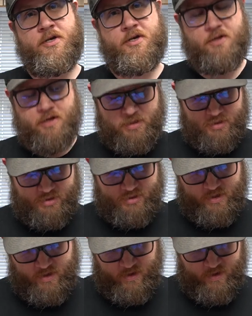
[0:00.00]
a
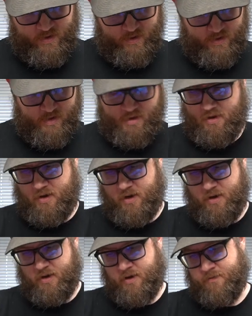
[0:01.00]
clutch
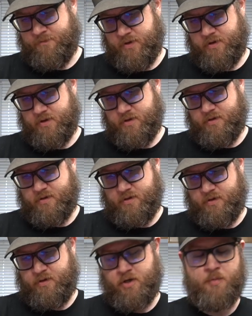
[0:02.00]
of
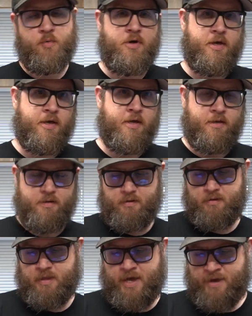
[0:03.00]
double het
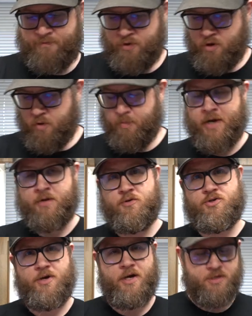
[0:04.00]
lavender albino
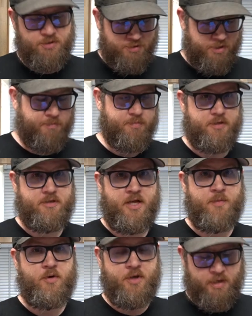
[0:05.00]
tri-stripe to
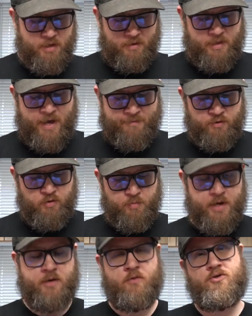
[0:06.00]
double het lavender
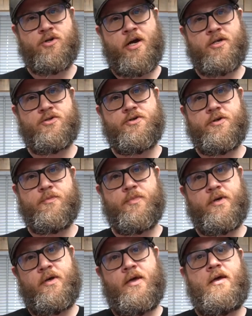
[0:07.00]
albino tri-stripe.
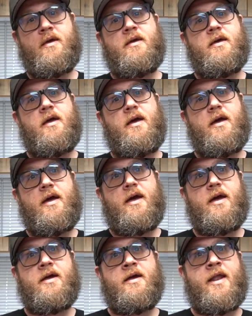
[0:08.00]

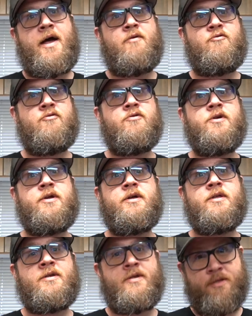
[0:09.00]
And I
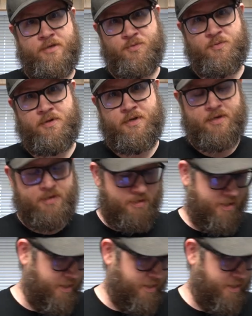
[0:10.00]
really need this one to hit